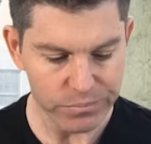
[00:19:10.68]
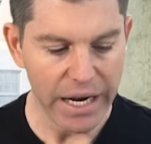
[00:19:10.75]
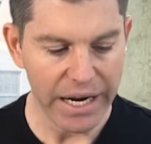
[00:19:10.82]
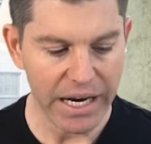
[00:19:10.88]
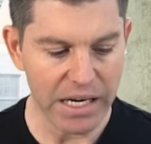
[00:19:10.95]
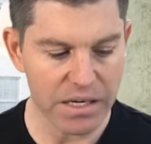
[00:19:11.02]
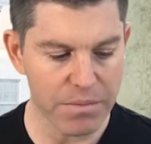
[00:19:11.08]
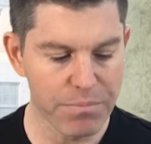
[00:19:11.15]

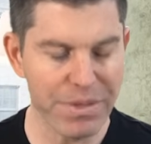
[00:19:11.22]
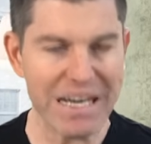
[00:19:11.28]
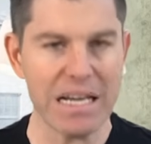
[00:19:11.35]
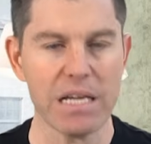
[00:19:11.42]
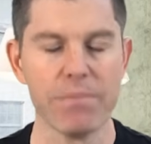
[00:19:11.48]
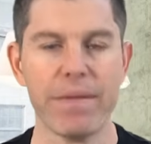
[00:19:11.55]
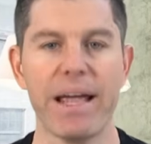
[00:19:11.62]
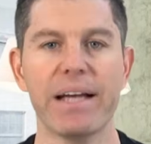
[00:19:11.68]
And
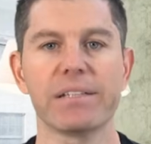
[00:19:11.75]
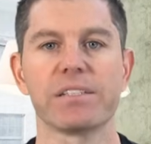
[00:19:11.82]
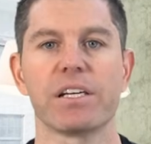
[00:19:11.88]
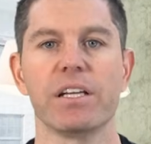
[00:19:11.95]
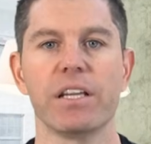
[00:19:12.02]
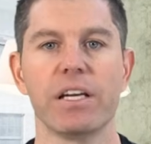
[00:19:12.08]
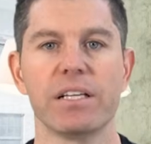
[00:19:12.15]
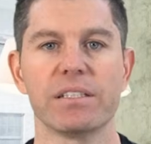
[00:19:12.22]
being
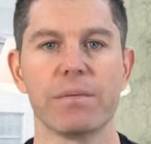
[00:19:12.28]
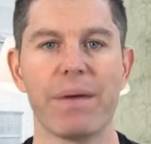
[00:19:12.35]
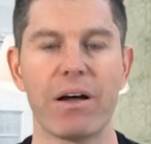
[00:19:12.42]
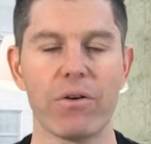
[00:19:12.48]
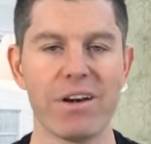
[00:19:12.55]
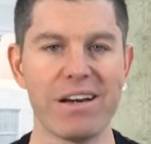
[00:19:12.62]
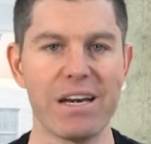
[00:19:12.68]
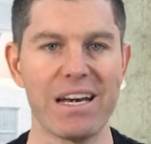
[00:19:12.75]
masculine is
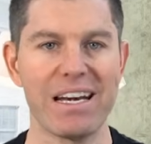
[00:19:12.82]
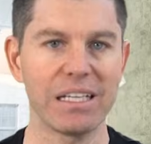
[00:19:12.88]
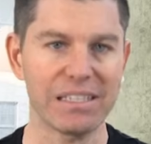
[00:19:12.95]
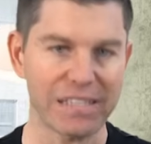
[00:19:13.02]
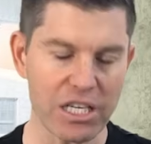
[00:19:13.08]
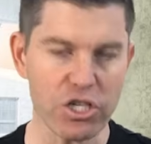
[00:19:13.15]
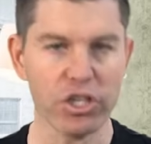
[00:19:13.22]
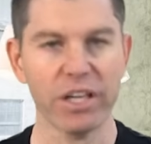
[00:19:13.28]
about
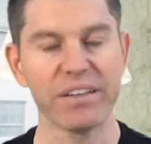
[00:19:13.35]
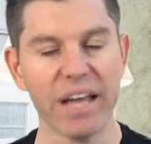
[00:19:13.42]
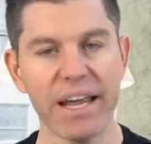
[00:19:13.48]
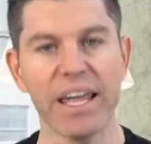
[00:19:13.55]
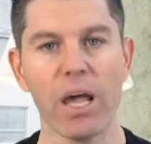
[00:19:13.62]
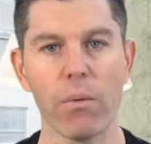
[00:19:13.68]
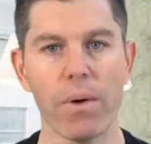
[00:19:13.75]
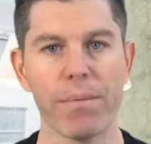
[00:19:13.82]
essentially
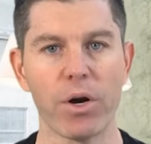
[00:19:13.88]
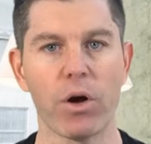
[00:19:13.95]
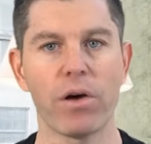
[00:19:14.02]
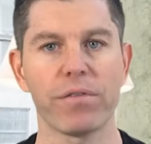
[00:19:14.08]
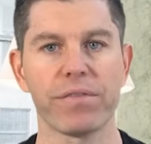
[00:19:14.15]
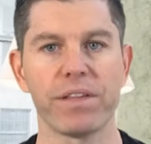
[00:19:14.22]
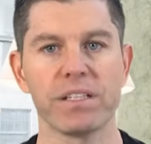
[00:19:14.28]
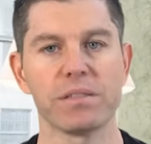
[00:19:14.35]
taking women
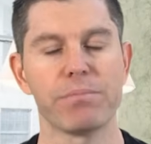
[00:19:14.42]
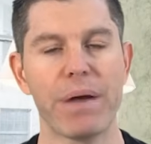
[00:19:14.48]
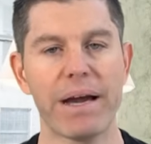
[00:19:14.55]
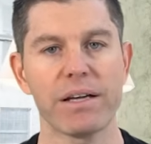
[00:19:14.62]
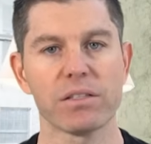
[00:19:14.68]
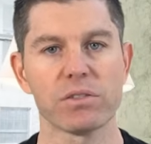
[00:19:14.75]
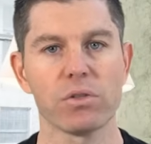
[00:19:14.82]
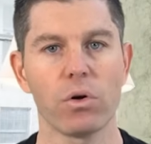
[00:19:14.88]
off this
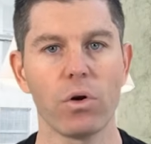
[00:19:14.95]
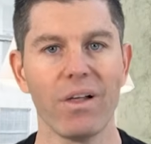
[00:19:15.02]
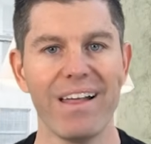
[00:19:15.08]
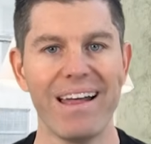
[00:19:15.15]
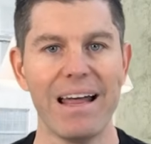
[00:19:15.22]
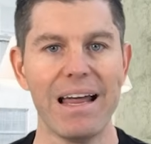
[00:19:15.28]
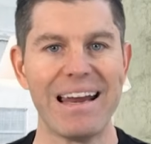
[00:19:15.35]
pedestal,